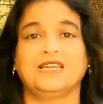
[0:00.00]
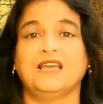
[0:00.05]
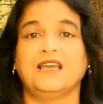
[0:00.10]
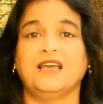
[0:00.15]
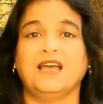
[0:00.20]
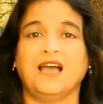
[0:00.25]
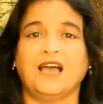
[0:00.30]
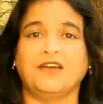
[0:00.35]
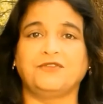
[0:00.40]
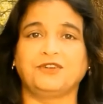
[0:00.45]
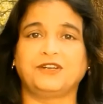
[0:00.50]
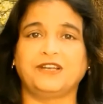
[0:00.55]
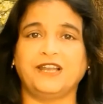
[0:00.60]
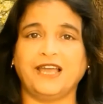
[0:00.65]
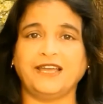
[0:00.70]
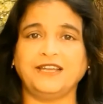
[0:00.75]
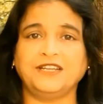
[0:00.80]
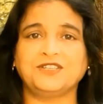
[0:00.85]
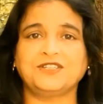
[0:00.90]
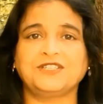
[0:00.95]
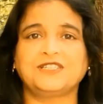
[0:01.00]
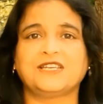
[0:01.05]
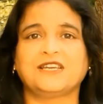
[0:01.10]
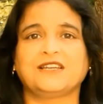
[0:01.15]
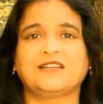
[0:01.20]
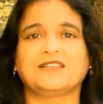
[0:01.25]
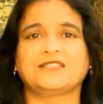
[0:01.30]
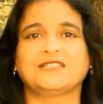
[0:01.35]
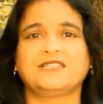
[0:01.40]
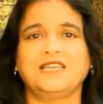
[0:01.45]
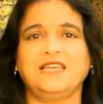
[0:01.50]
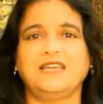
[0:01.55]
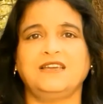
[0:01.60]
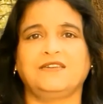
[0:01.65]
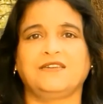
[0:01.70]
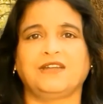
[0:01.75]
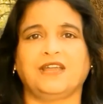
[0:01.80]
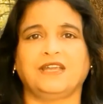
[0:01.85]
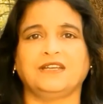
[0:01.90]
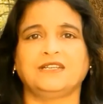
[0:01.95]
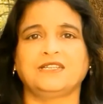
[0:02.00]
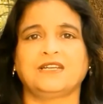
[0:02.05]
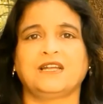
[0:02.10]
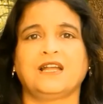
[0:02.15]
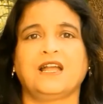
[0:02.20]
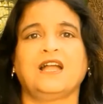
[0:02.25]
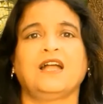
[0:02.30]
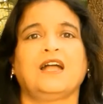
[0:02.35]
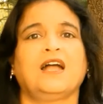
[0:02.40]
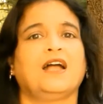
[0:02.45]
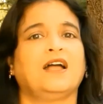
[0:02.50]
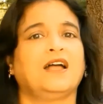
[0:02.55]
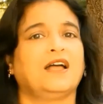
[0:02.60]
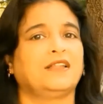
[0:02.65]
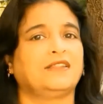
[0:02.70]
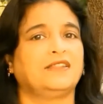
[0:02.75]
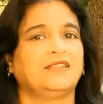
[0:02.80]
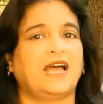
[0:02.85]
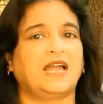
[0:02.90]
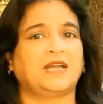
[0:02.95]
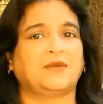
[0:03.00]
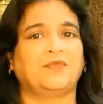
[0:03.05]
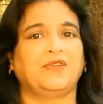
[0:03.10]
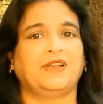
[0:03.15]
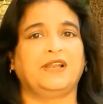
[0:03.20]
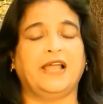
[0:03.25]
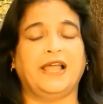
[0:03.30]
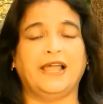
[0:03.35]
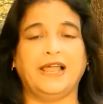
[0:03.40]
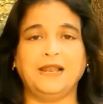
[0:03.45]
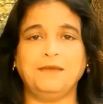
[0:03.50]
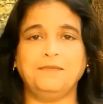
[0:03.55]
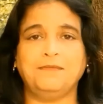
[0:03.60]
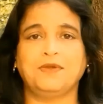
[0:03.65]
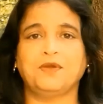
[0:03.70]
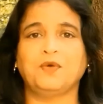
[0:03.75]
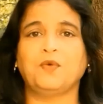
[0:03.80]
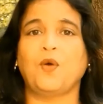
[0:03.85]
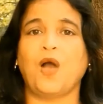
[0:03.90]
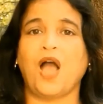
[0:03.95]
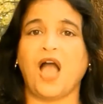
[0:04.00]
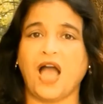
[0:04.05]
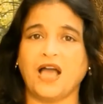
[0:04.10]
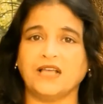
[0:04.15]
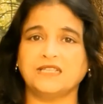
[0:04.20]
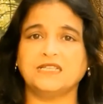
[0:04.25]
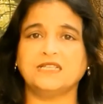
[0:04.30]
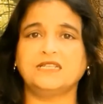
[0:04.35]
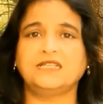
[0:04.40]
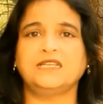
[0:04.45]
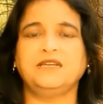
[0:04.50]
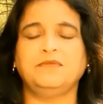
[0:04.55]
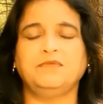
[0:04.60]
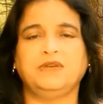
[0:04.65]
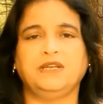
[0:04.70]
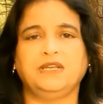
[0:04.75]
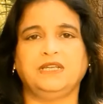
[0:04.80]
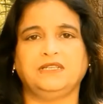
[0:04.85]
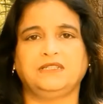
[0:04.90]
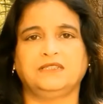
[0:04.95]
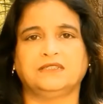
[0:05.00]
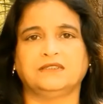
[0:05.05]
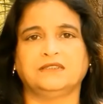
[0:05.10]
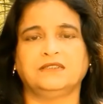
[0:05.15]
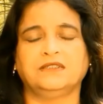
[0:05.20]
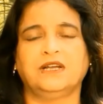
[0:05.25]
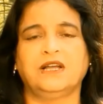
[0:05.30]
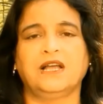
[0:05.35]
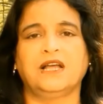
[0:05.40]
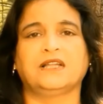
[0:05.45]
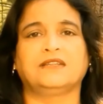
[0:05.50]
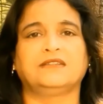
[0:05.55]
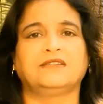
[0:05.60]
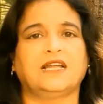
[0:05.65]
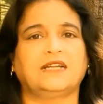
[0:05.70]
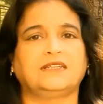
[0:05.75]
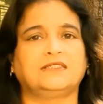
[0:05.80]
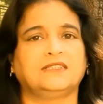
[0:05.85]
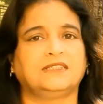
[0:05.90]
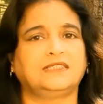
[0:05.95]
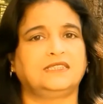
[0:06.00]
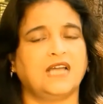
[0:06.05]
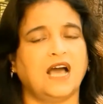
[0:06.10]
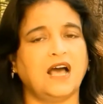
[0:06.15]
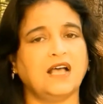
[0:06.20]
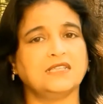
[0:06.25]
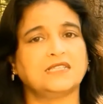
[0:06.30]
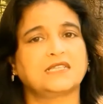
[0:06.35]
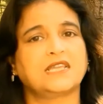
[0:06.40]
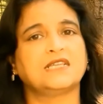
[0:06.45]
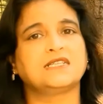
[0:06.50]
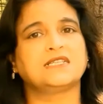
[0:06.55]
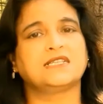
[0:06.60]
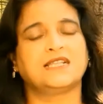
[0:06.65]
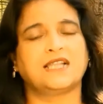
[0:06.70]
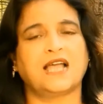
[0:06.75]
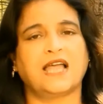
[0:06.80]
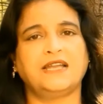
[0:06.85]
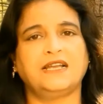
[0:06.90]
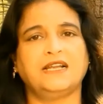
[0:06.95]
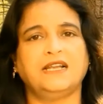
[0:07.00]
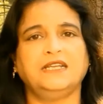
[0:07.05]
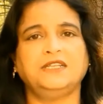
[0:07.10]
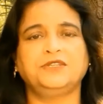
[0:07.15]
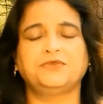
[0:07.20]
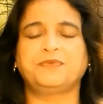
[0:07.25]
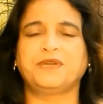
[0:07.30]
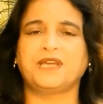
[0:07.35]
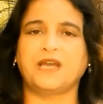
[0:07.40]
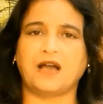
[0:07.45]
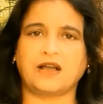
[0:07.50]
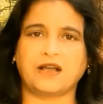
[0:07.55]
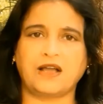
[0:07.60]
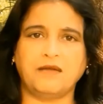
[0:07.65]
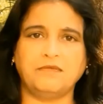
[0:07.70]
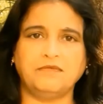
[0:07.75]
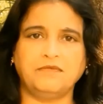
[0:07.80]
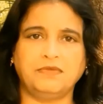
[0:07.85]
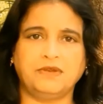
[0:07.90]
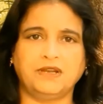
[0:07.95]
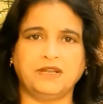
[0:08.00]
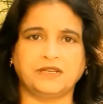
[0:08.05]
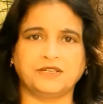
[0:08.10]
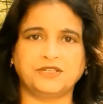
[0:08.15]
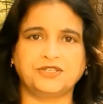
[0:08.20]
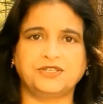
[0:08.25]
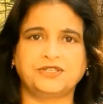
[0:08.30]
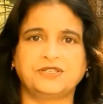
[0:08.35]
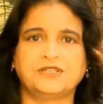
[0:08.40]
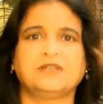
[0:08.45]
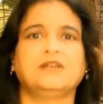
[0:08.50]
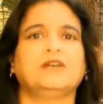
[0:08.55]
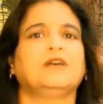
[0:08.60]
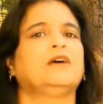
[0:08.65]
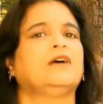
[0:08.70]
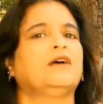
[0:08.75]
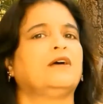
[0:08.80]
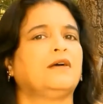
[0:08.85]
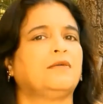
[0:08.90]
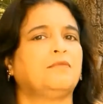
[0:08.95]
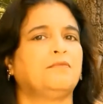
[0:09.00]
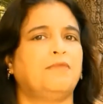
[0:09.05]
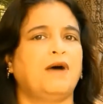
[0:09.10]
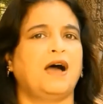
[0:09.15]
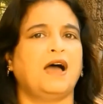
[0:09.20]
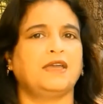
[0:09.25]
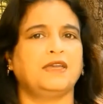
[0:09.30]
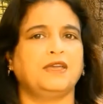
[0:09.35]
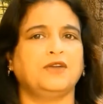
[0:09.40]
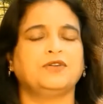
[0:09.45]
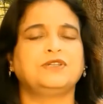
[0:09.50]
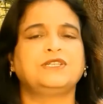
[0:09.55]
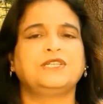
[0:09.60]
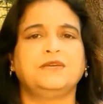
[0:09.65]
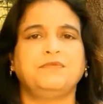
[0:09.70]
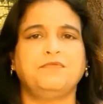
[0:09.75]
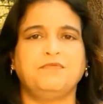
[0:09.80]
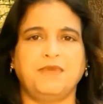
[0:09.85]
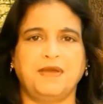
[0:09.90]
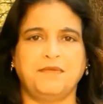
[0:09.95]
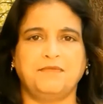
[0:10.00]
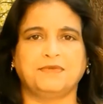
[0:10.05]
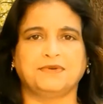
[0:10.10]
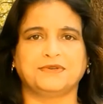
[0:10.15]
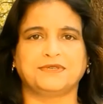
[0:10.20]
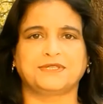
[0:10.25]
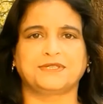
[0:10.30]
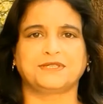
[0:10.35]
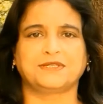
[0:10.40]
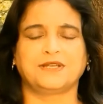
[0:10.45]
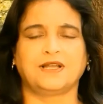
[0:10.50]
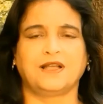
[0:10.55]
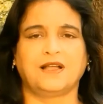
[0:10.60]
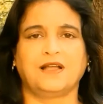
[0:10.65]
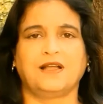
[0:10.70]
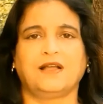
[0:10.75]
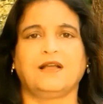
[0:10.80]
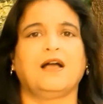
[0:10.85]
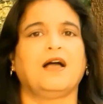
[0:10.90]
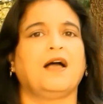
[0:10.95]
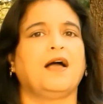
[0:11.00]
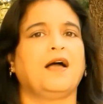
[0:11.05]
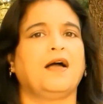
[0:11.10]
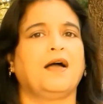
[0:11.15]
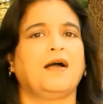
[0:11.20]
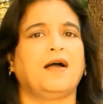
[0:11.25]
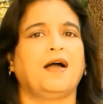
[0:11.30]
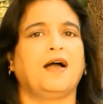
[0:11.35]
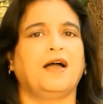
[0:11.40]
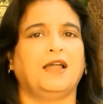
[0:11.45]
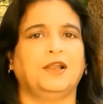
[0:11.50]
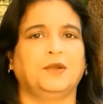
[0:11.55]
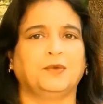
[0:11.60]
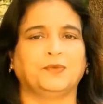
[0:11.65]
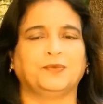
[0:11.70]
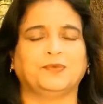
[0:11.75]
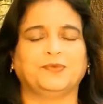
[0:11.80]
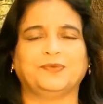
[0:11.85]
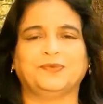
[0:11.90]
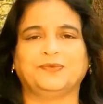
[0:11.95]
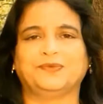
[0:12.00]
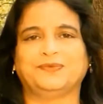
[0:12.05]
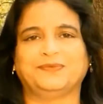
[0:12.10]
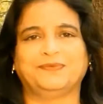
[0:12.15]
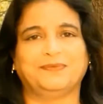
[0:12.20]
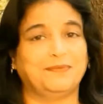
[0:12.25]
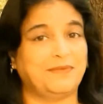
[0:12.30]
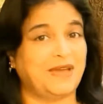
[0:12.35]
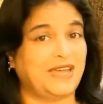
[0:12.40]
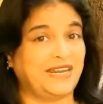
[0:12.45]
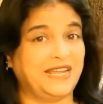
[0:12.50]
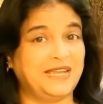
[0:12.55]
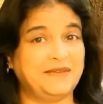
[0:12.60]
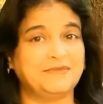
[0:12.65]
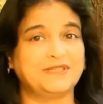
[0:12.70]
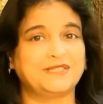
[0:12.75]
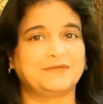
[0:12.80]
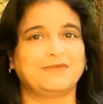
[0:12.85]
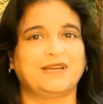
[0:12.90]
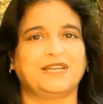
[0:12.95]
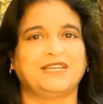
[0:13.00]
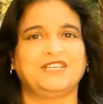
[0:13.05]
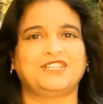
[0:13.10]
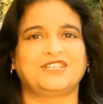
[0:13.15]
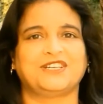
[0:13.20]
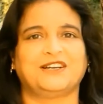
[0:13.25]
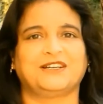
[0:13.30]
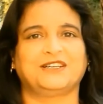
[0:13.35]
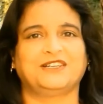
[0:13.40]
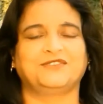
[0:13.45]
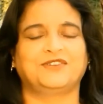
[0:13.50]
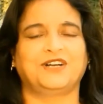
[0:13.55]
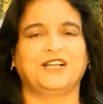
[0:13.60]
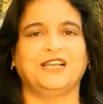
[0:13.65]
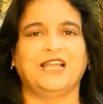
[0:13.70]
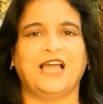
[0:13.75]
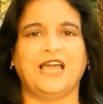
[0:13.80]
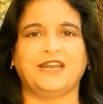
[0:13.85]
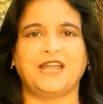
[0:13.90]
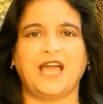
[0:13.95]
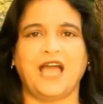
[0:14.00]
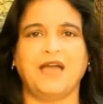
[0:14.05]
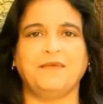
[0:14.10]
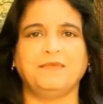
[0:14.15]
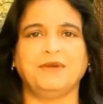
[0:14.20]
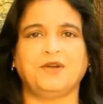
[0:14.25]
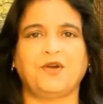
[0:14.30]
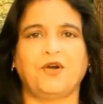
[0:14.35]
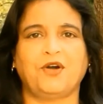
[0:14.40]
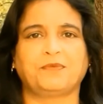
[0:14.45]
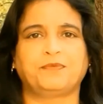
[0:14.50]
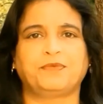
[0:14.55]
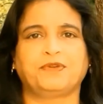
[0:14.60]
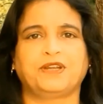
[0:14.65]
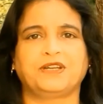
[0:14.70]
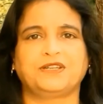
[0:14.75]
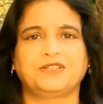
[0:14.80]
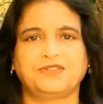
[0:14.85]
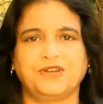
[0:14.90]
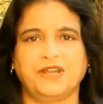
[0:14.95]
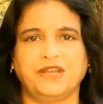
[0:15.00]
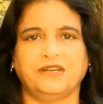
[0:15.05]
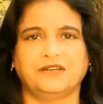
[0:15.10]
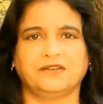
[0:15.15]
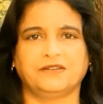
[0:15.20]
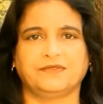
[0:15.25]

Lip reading: I would like to share a secret that will help you as a team leader that the task is likely to be accomplished by your team members. Hello, my name is Manisha Agarwal and I am a corporate trainer.